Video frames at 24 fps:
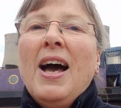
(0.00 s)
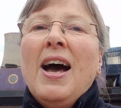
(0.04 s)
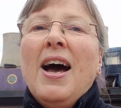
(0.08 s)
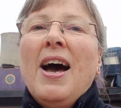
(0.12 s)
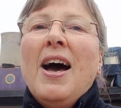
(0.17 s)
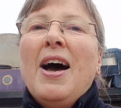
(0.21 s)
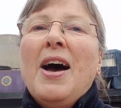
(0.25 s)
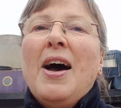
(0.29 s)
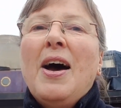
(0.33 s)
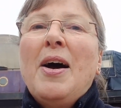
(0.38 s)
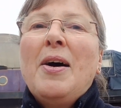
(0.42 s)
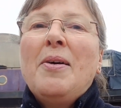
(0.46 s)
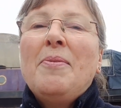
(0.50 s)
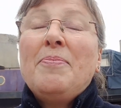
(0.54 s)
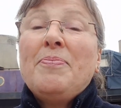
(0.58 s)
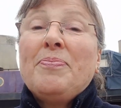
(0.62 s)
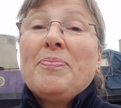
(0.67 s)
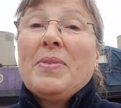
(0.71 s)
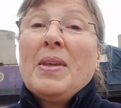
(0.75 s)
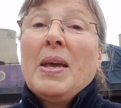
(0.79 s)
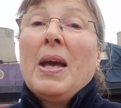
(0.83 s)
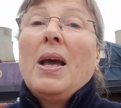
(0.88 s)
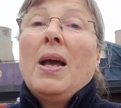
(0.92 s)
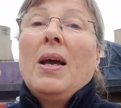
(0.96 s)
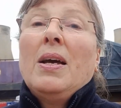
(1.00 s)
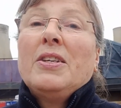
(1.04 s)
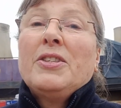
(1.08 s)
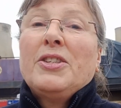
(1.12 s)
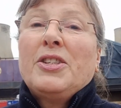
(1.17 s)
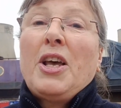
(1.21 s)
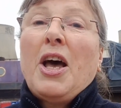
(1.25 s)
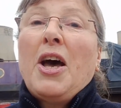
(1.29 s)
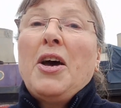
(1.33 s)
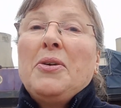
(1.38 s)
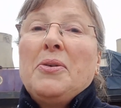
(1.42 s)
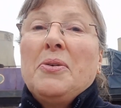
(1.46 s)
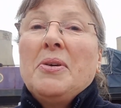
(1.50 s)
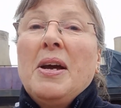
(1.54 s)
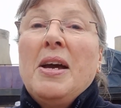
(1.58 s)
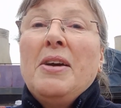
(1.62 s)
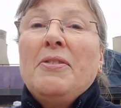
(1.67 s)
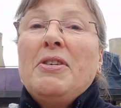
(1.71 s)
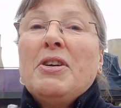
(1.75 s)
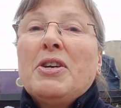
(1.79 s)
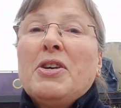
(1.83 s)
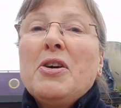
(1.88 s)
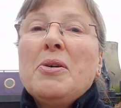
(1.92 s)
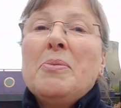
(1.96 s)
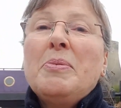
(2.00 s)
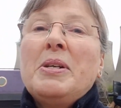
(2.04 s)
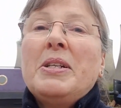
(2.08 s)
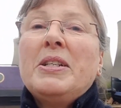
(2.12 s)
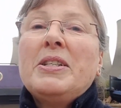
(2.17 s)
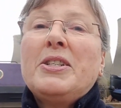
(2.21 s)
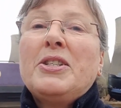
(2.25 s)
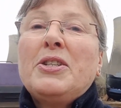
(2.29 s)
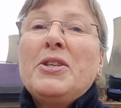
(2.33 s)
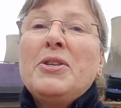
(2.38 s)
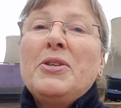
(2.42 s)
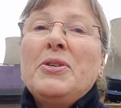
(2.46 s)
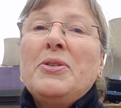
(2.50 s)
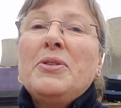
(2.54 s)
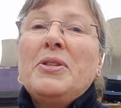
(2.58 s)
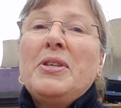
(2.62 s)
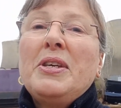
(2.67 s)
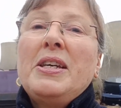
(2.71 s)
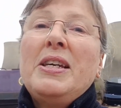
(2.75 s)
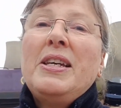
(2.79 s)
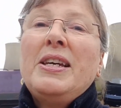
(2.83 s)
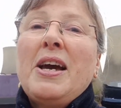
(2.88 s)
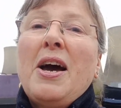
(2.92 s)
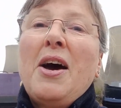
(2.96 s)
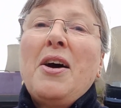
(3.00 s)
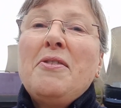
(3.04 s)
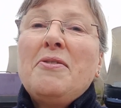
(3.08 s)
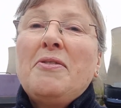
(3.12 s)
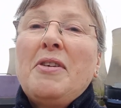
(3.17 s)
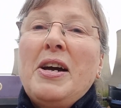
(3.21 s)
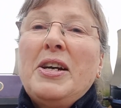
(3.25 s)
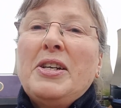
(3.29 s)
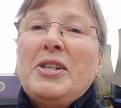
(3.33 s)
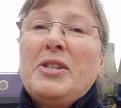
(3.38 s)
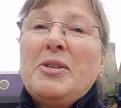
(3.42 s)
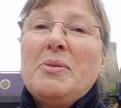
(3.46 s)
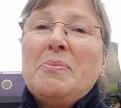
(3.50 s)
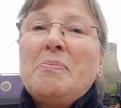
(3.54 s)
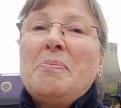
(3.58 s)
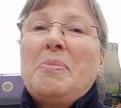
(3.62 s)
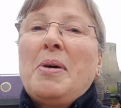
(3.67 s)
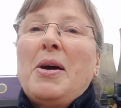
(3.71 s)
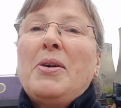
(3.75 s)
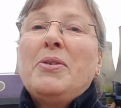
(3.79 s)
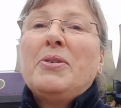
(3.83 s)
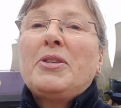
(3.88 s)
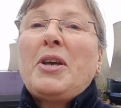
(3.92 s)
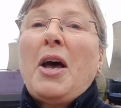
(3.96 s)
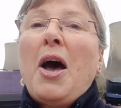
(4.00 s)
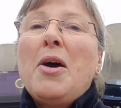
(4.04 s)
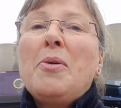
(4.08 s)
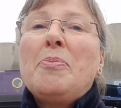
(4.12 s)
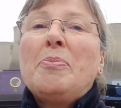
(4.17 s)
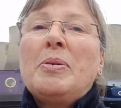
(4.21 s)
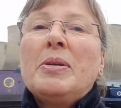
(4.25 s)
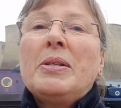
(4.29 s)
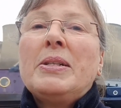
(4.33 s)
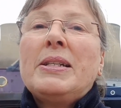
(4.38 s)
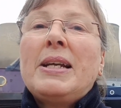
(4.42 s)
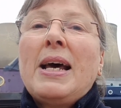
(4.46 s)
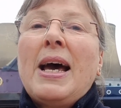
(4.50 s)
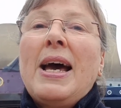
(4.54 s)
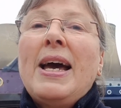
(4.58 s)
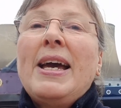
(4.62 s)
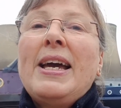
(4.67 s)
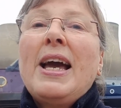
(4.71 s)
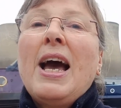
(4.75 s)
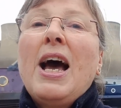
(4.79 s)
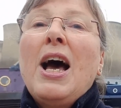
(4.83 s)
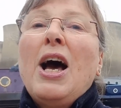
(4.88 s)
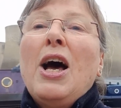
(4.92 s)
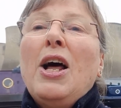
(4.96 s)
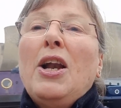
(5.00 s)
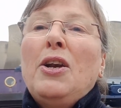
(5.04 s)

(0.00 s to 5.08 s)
Um, so if you come into the Ovation Boats open day,